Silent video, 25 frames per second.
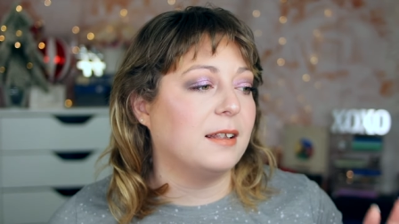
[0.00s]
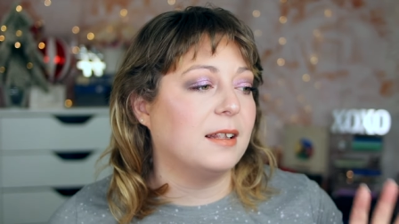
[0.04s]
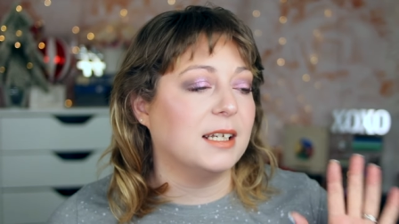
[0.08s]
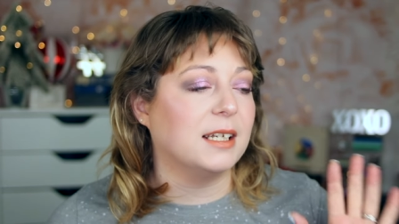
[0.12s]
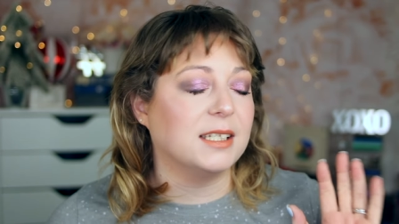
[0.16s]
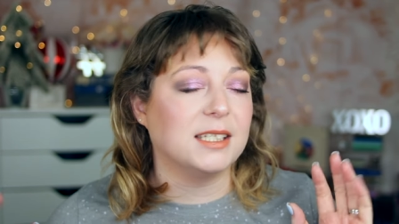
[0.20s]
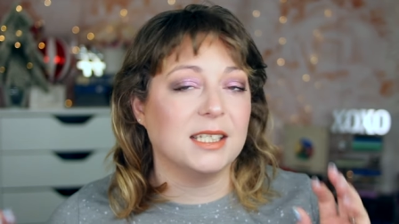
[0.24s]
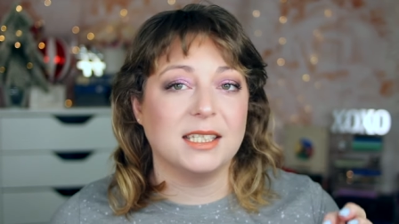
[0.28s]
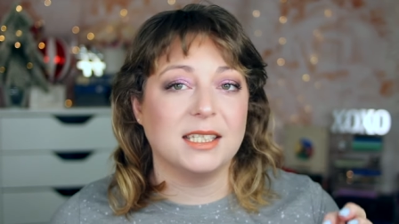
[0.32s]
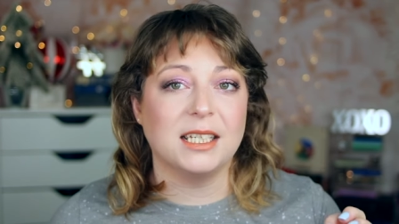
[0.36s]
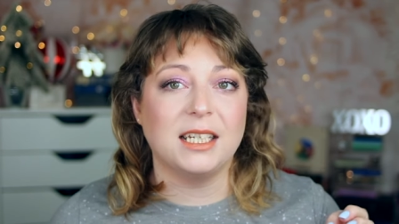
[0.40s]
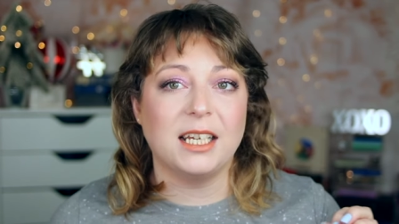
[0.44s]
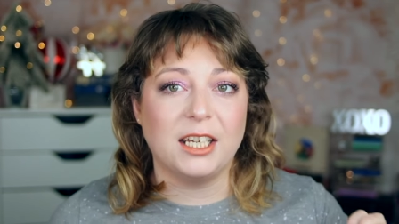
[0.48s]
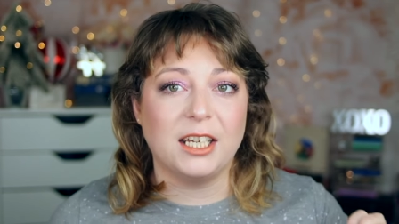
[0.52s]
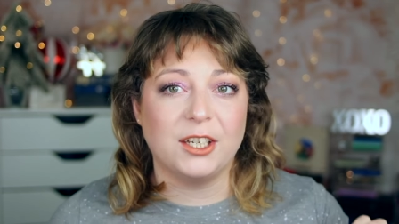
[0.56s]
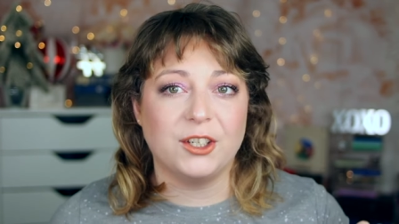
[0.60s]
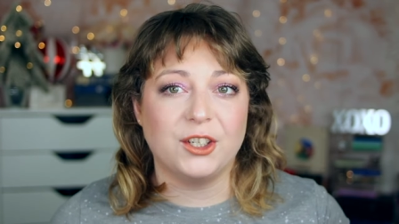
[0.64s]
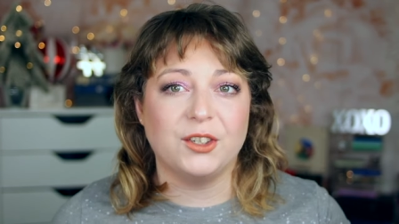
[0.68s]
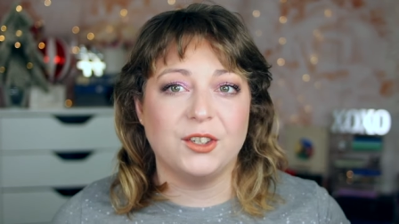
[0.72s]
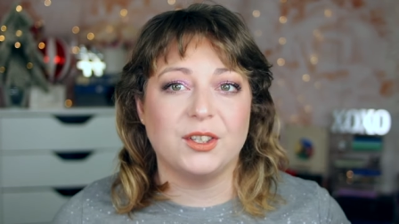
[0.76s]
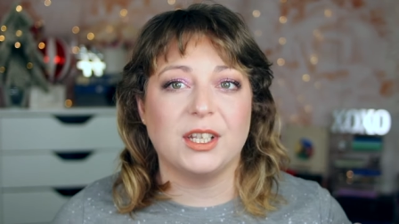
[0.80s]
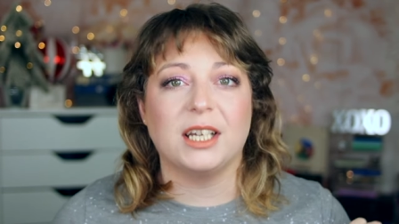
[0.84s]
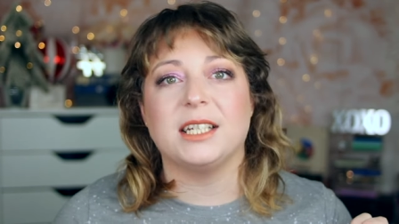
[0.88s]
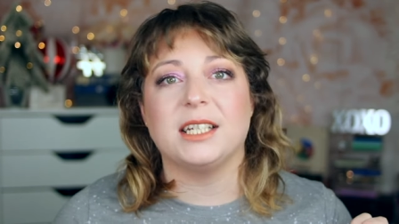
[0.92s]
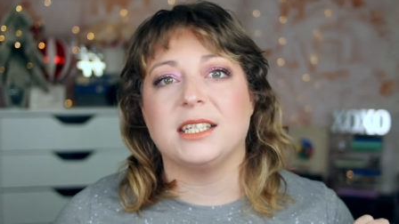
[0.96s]
this is an
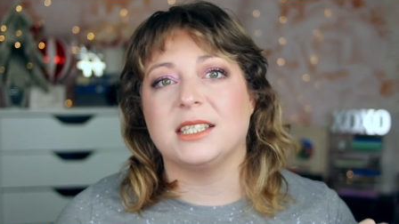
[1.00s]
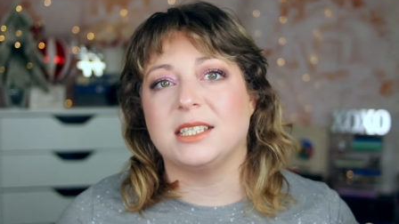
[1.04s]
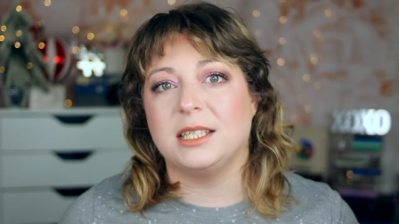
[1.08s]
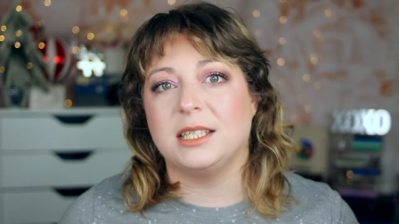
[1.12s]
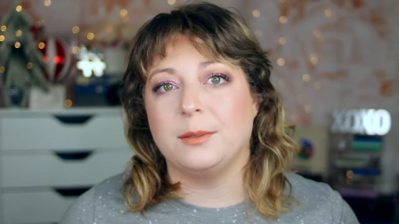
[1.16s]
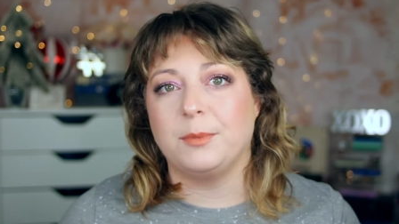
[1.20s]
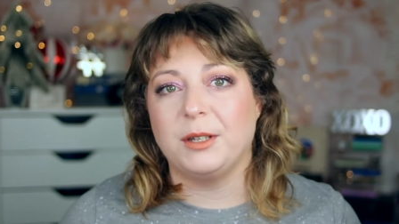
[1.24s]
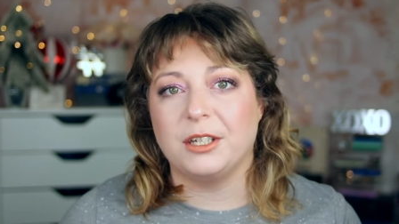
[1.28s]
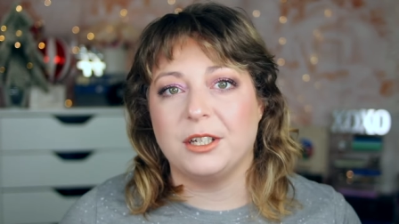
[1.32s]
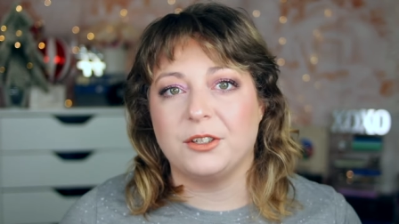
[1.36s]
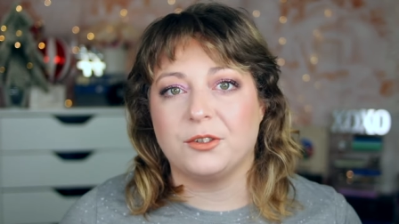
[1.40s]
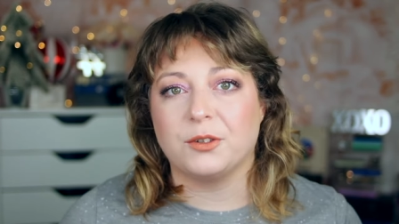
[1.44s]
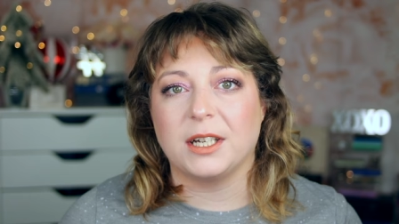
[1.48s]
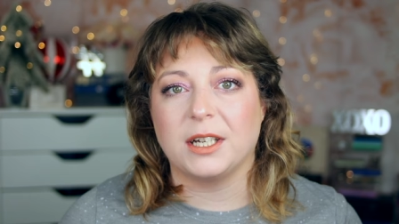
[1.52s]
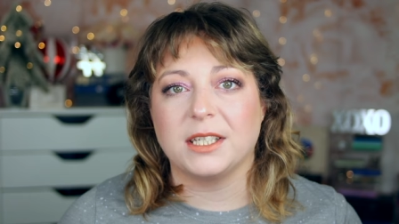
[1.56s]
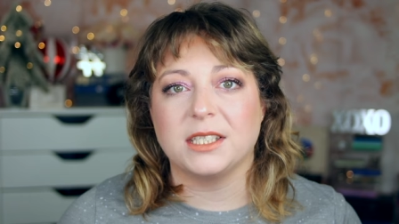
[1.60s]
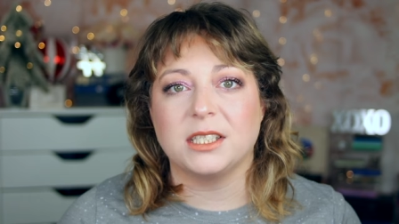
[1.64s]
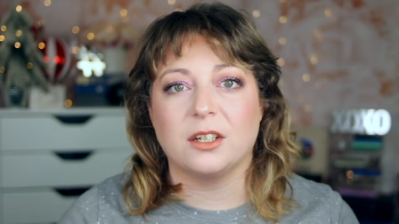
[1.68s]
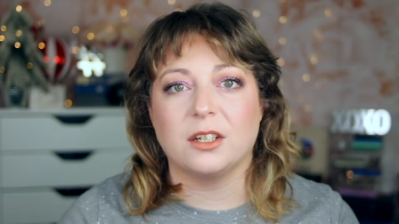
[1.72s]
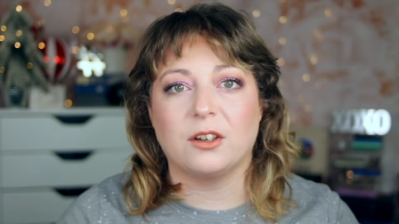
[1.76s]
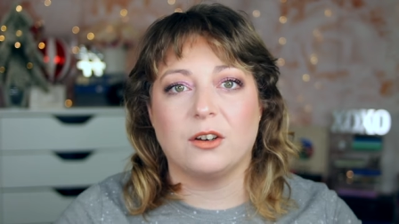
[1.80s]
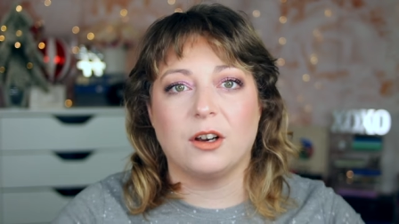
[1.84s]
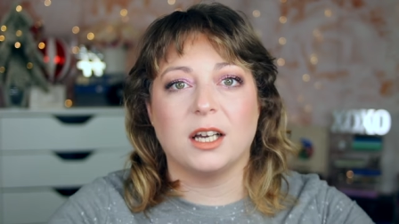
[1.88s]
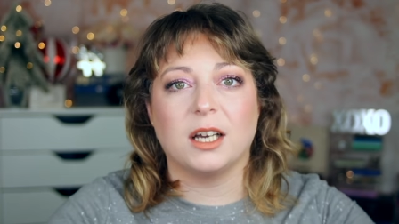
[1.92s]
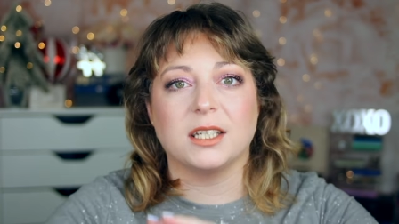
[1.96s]
issue that needs to be addressed
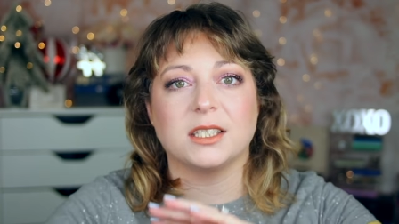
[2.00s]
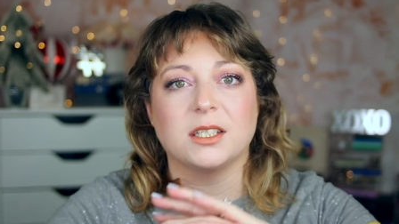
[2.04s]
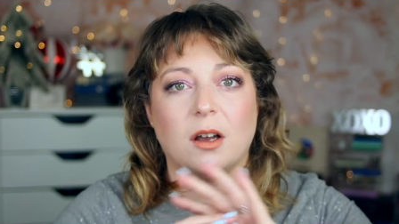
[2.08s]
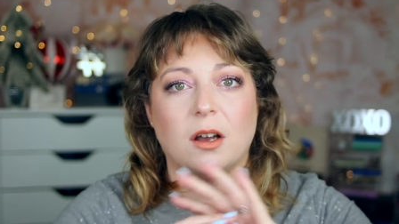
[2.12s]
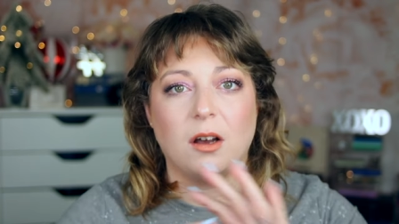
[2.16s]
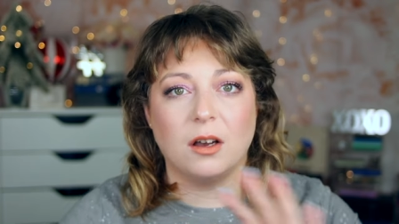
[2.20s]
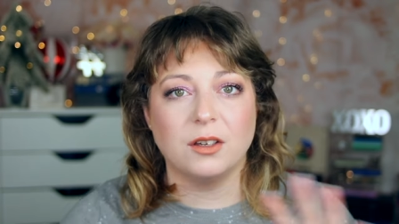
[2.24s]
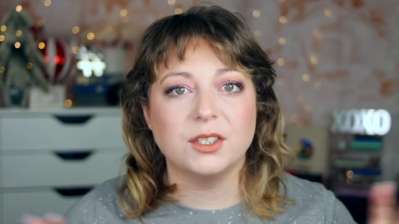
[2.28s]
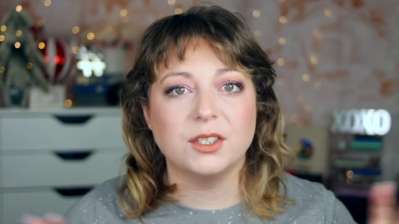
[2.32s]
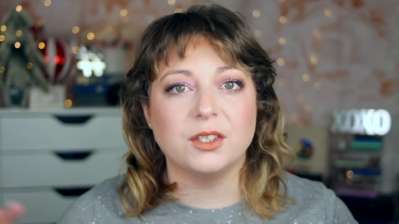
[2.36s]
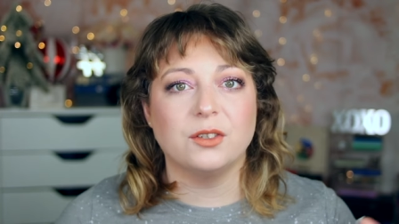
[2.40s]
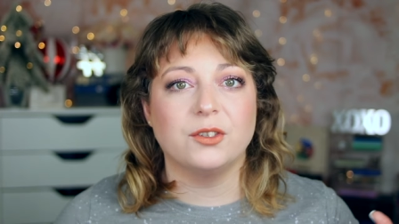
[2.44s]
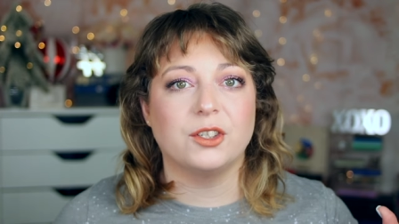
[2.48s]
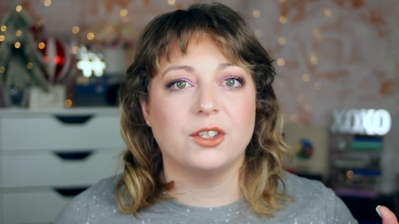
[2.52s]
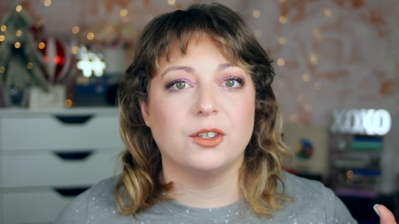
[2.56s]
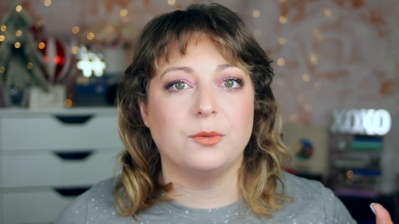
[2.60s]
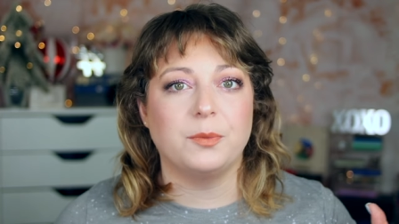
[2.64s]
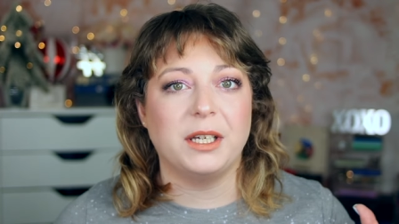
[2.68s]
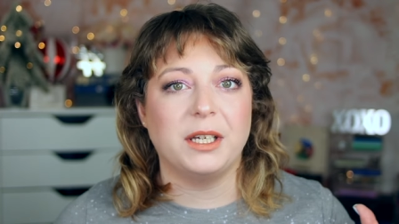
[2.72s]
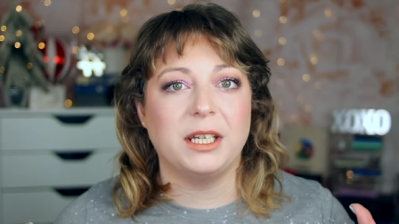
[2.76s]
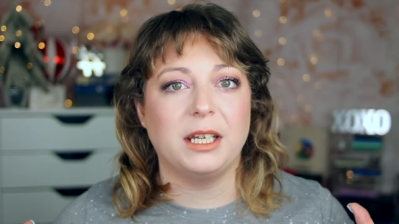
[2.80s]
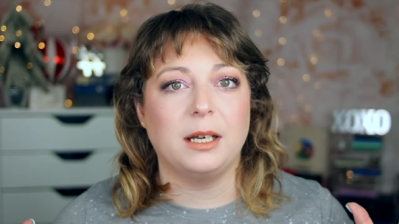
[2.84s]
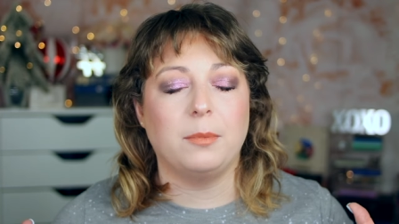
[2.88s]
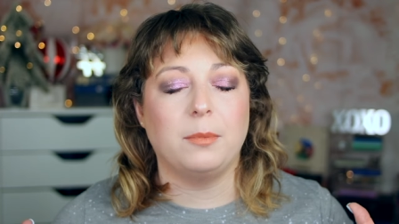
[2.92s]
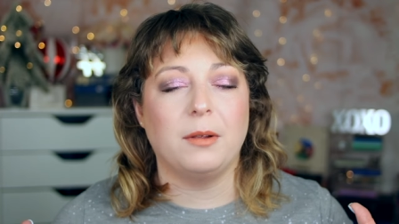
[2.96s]
across all social
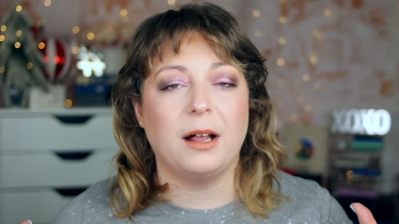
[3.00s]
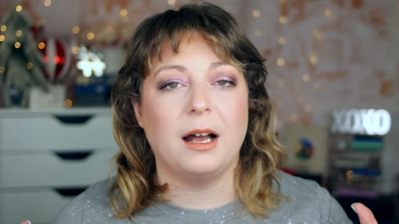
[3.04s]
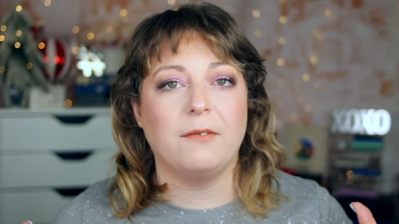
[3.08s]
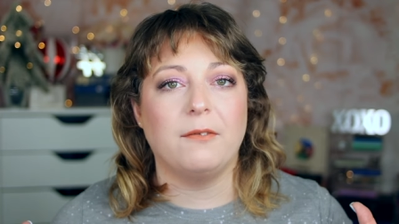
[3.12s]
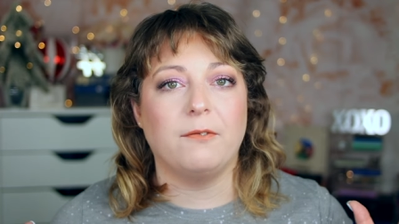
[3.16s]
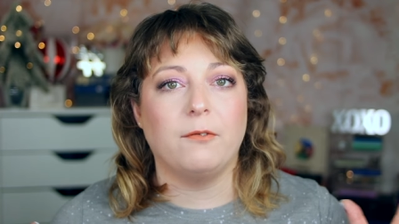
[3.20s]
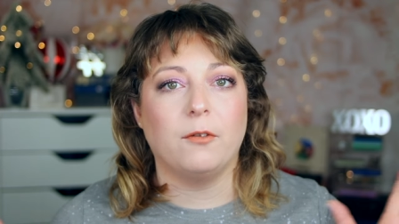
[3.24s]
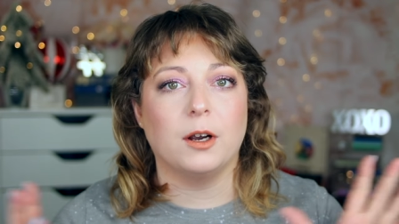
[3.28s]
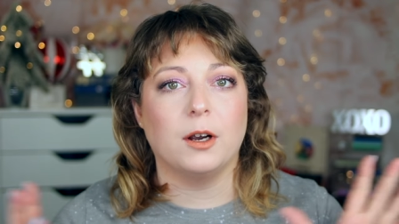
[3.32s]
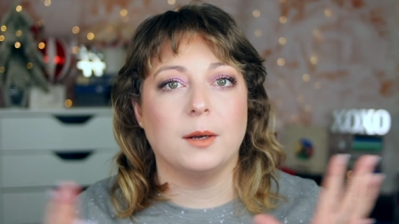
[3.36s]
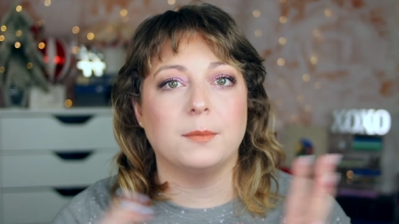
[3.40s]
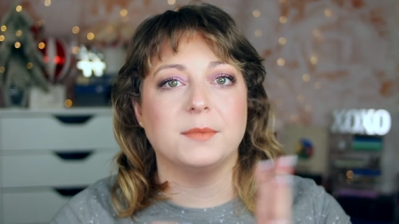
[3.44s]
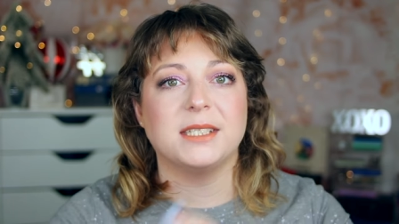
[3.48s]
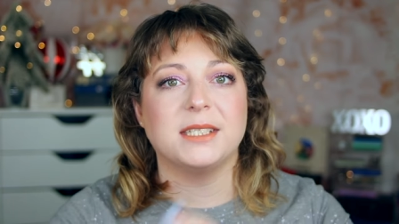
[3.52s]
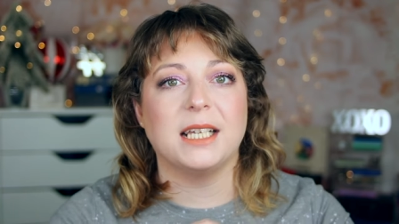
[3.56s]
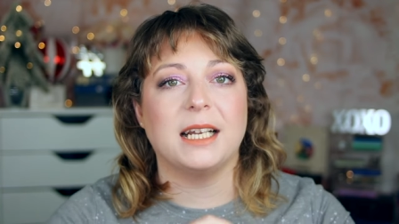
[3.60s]
media platforms.